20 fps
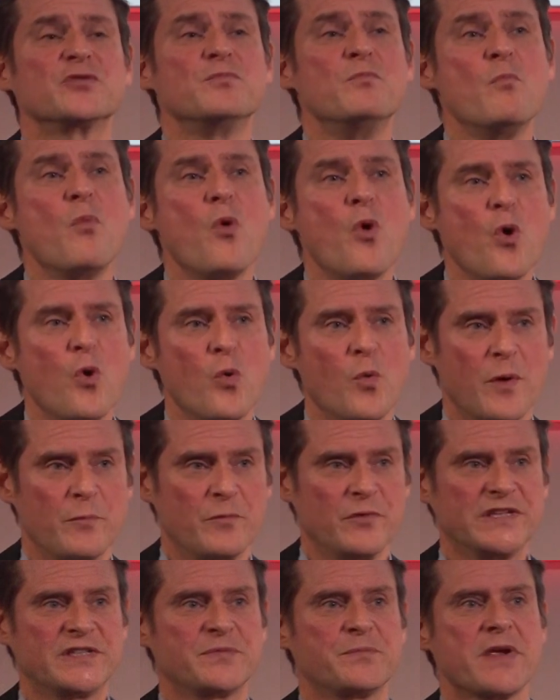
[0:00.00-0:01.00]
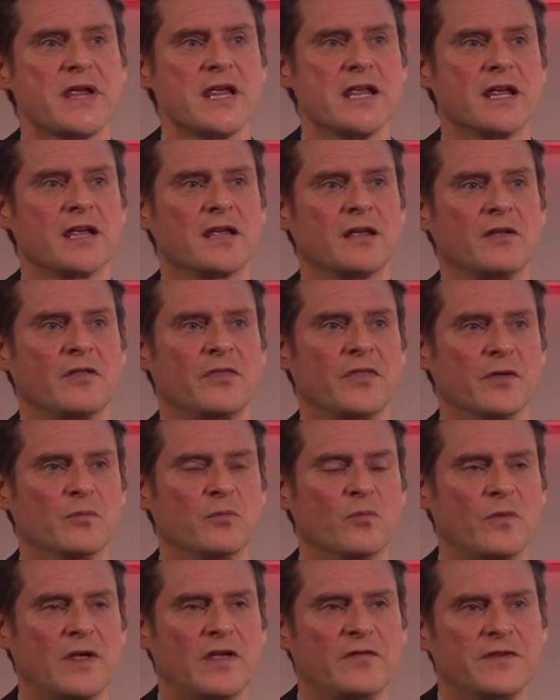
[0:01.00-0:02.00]
more when we speak
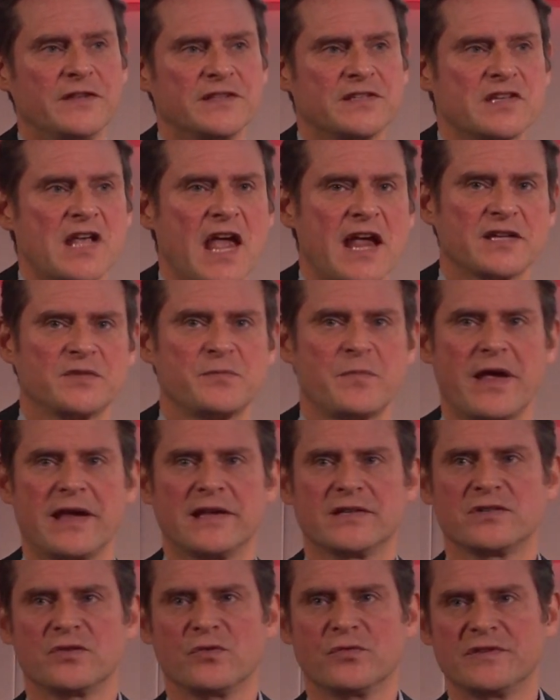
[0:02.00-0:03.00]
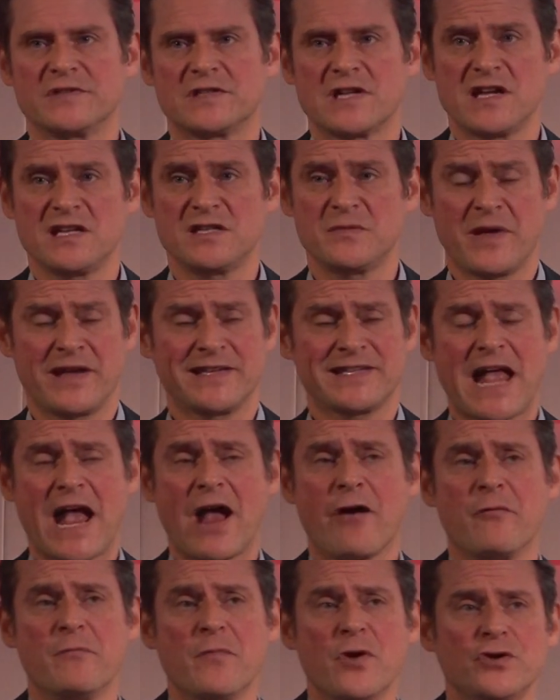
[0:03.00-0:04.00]
than if it's text-based or it's data-based.
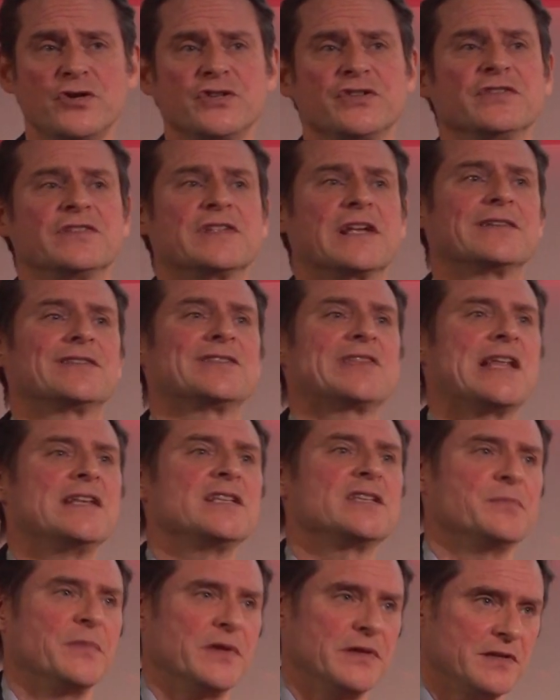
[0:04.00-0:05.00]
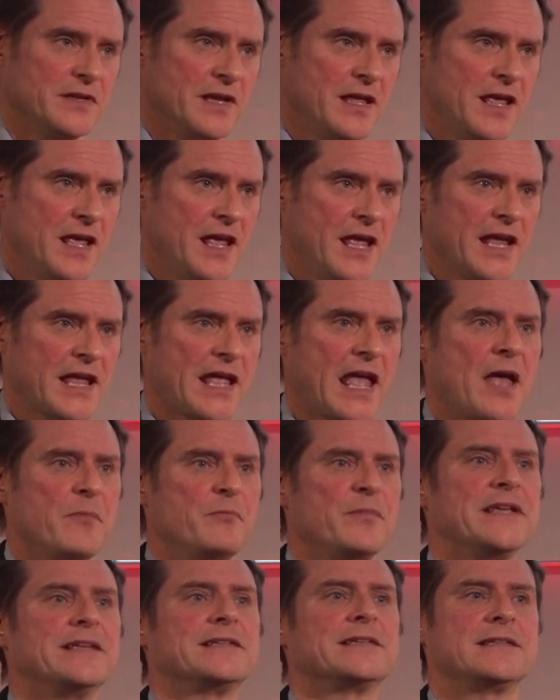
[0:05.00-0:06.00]
Our emotions, our sentiment
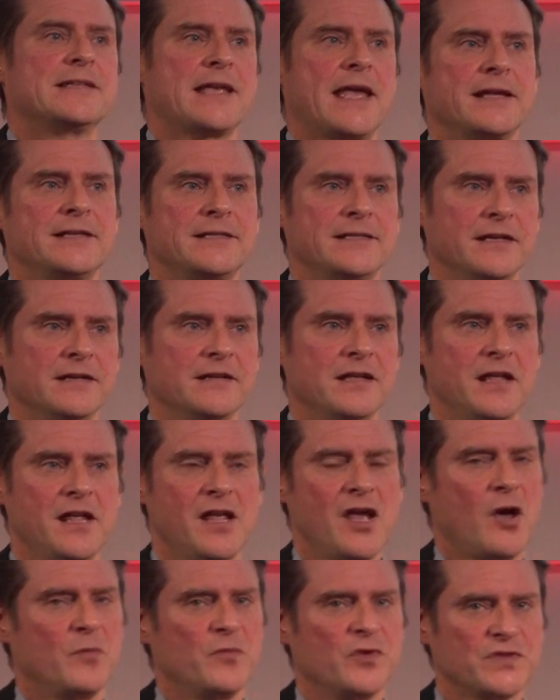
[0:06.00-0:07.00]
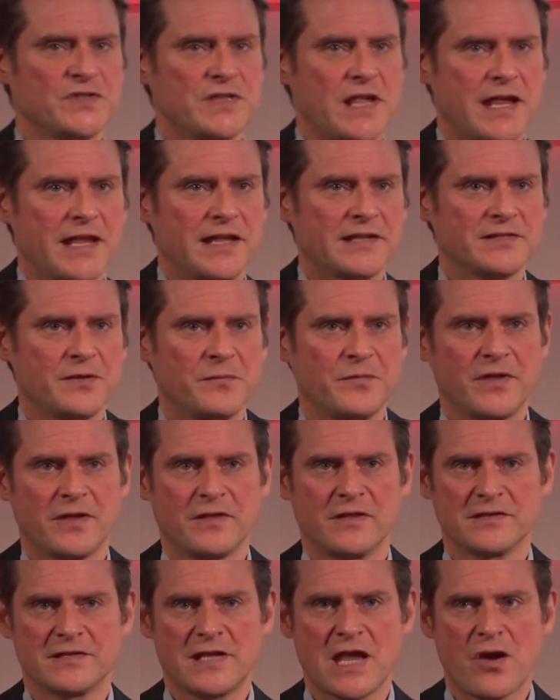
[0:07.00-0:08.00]
can be detected. I'm not saying it's
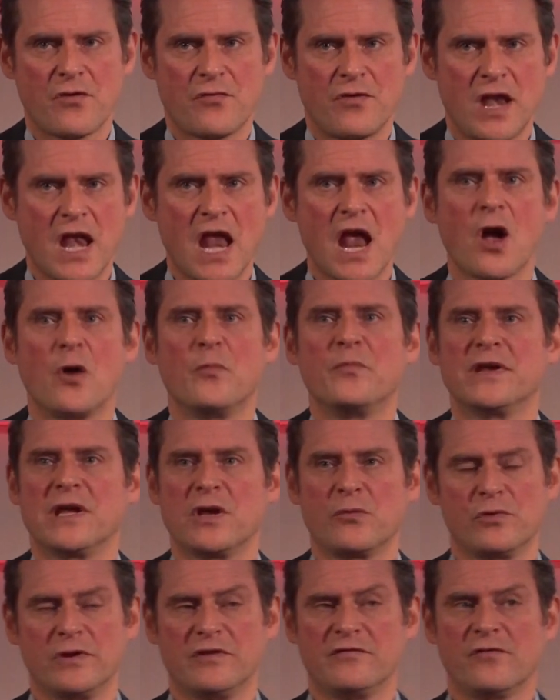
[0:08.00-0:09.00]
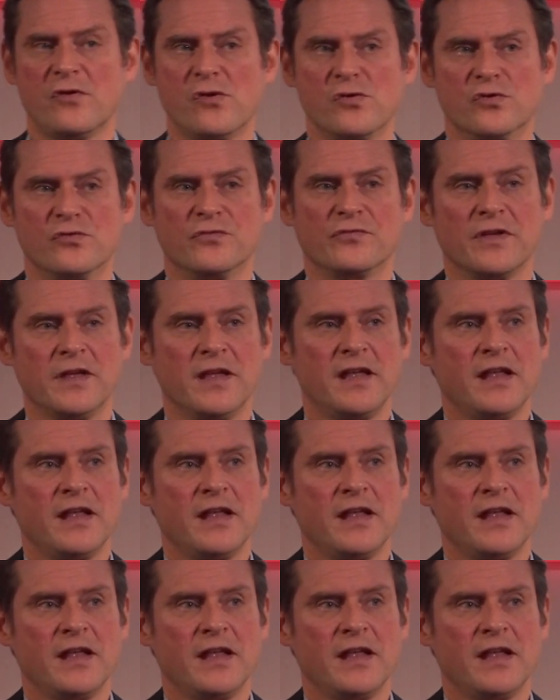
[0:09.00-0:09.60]
something that's here and now, but it will evolve.